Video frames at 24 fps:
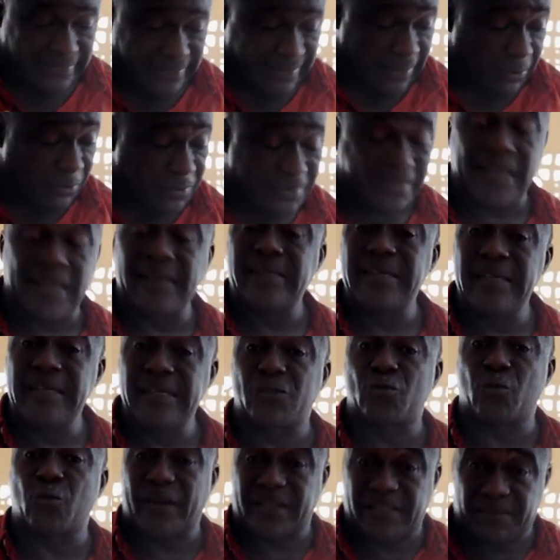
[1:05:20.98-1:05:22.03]
there was the
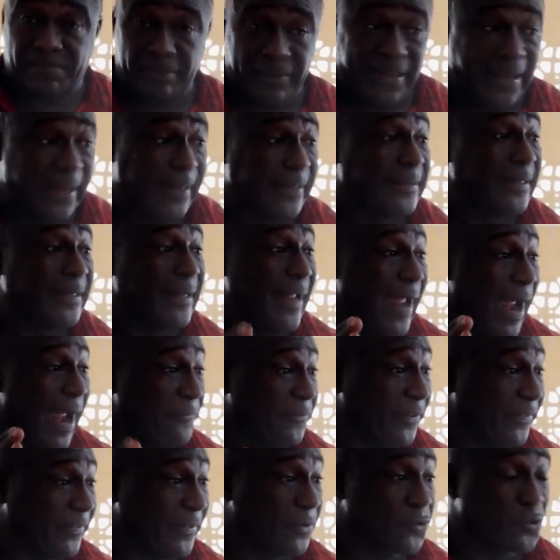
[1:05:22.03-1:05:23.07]
need to explain
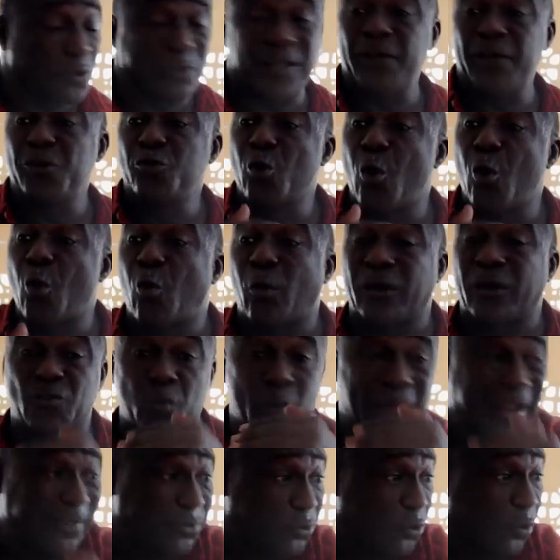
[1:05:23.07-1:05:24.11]
everything so that you know
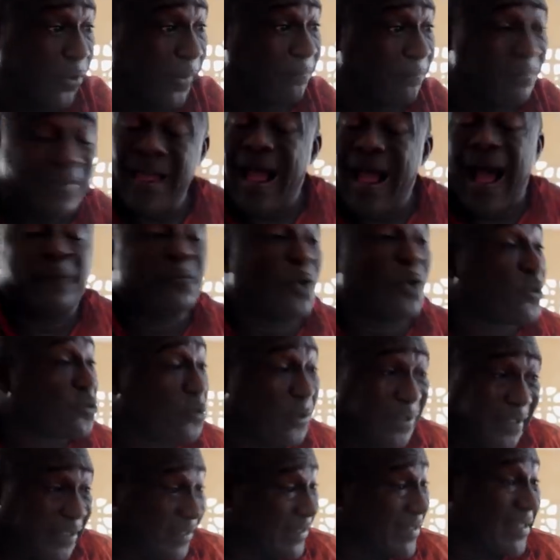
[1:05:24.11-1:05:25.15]
what we are doing. I'm not
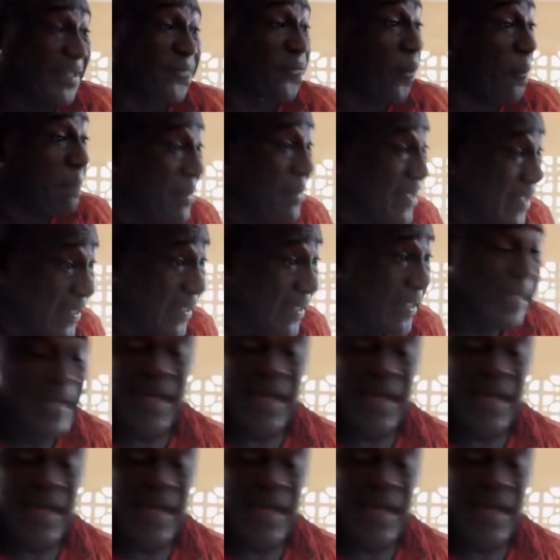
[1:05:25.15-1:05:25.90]
doing this for me.